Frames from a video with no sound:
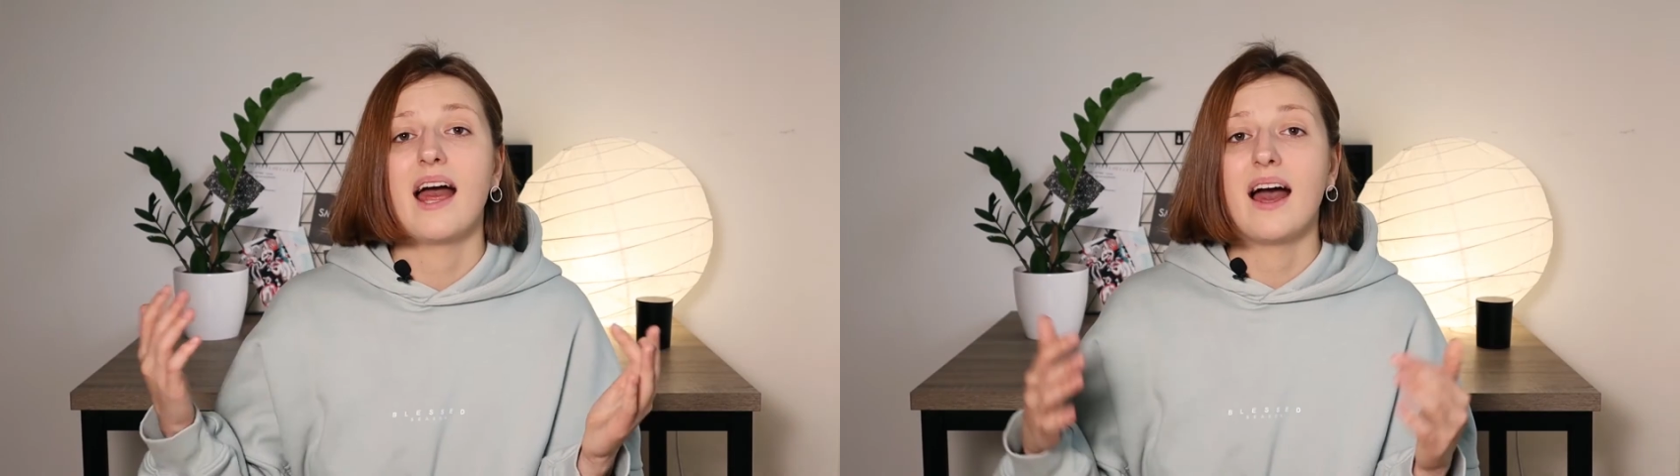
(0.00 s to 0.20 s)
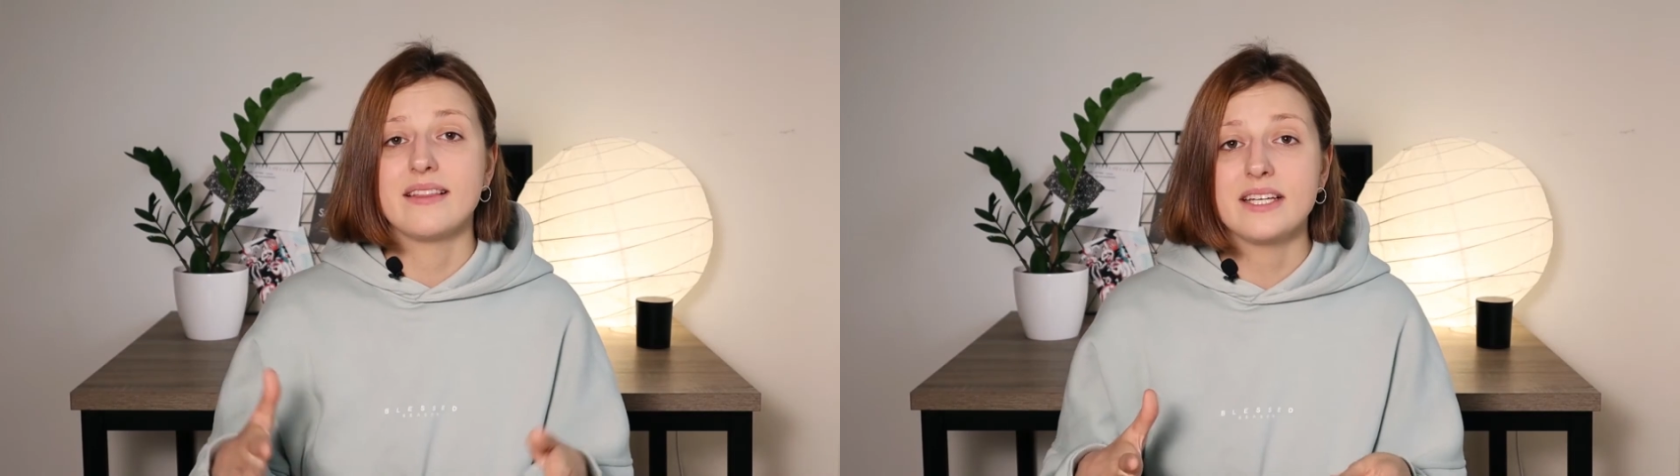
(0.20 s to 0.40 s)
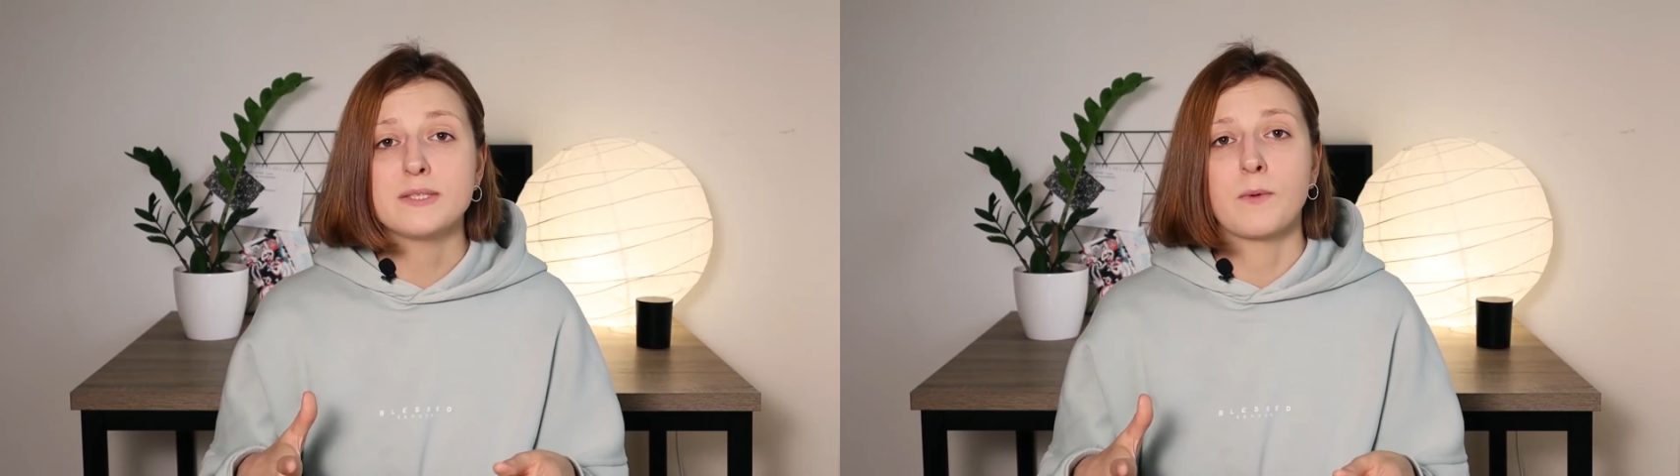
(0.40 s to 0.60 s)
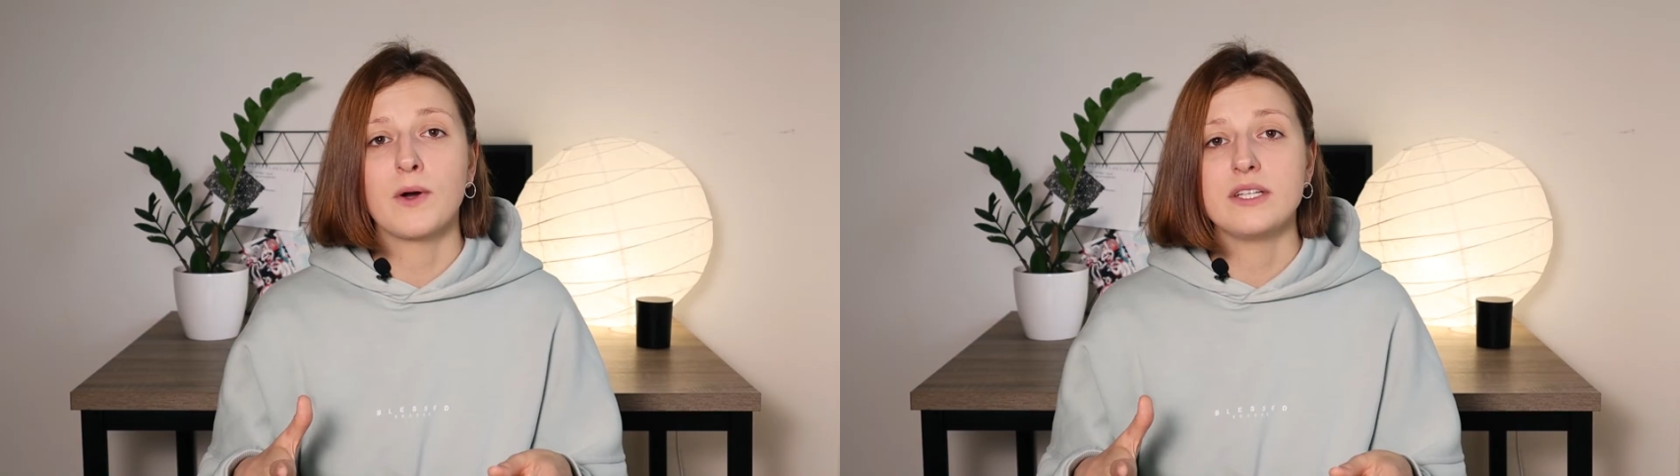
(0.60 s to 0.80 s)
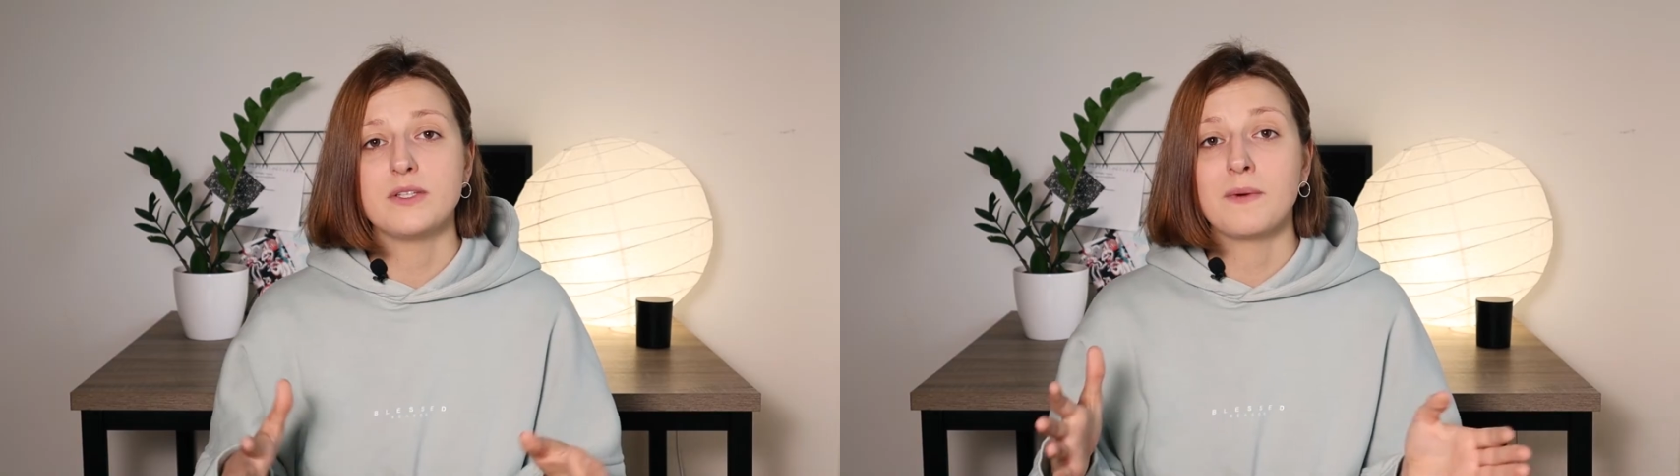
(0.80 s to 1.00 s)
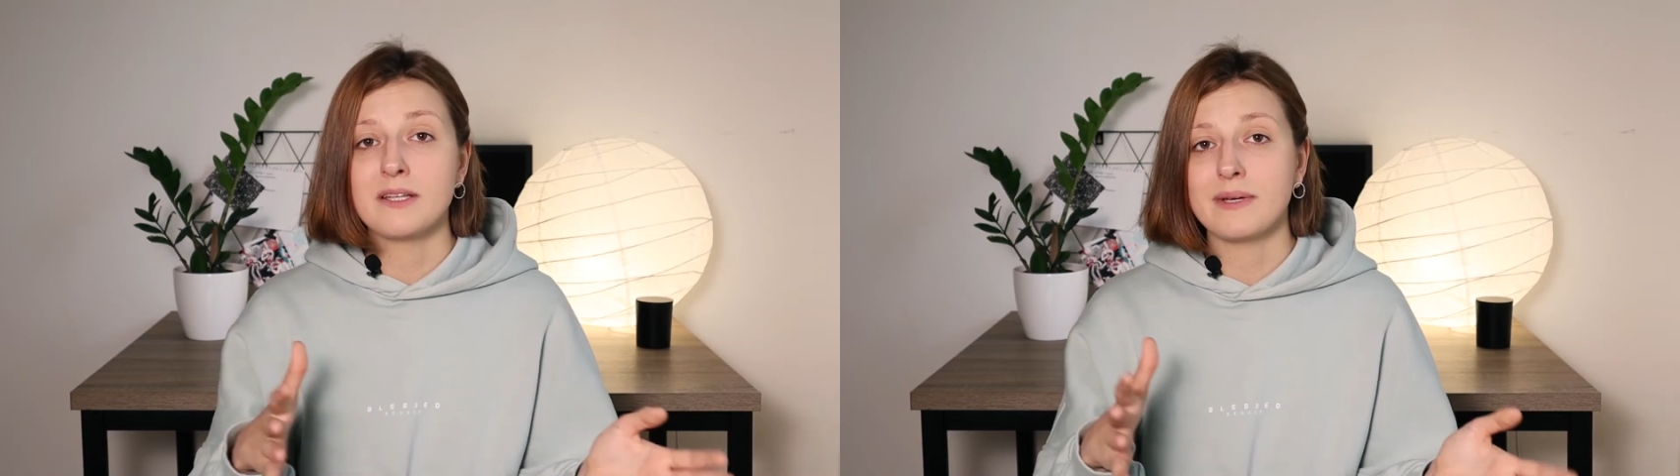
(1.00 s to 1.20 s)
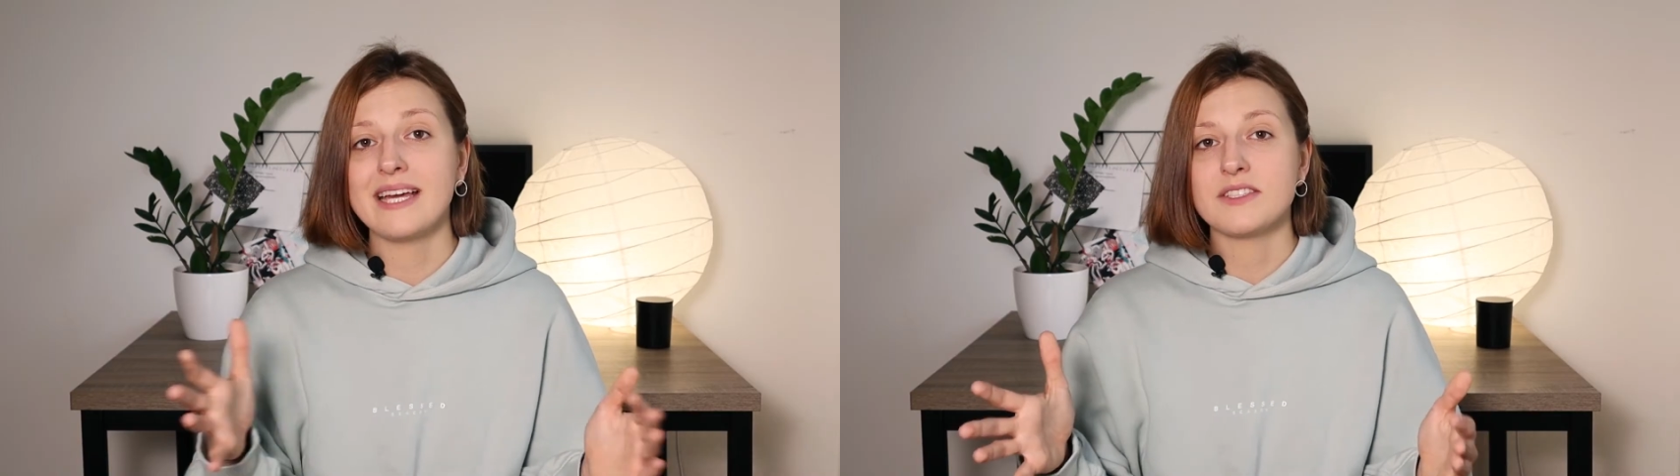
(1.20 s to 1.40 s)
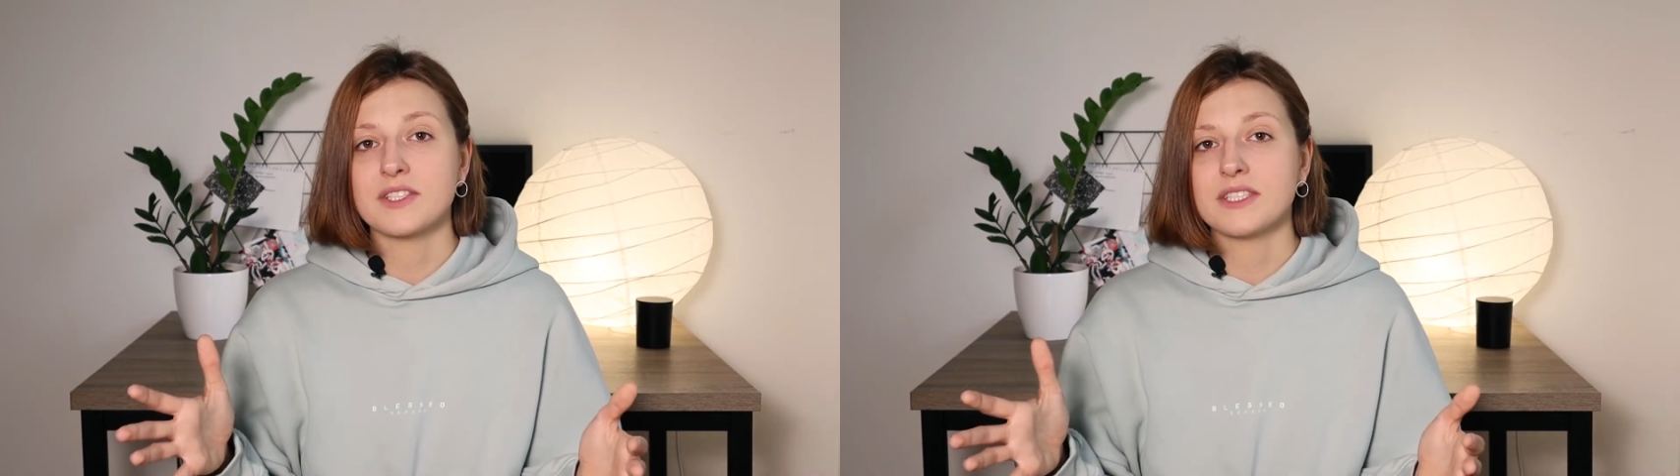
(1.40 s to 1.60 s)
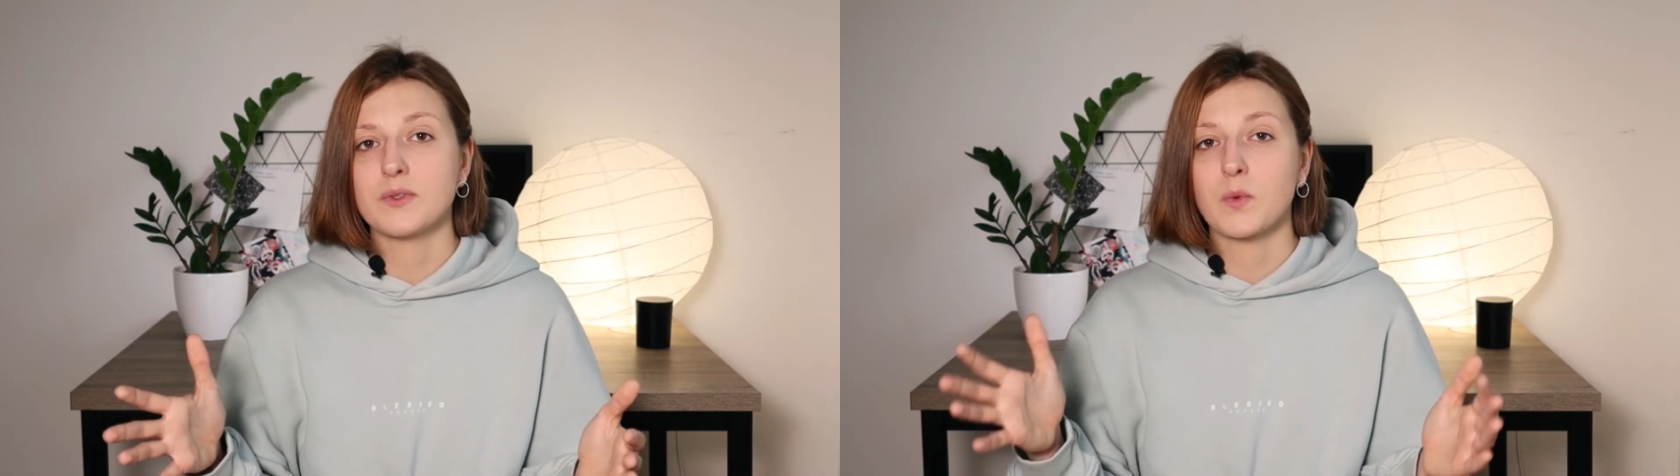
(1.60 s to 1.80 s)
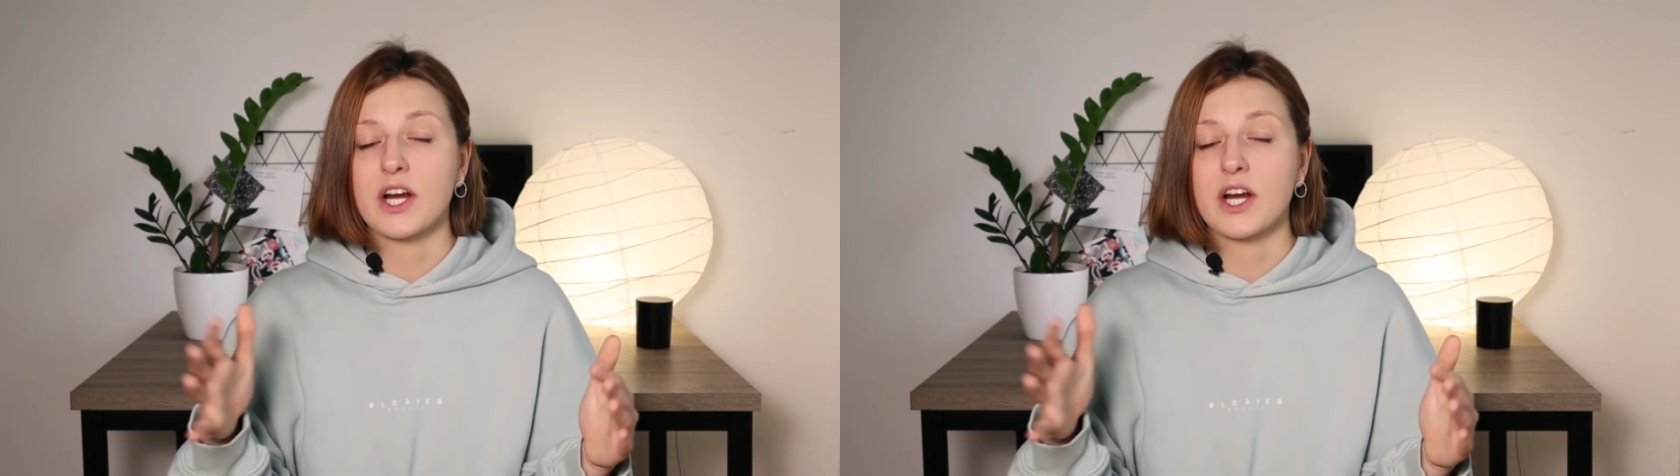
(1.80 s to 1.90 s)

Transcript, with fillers: At this point, you might be interested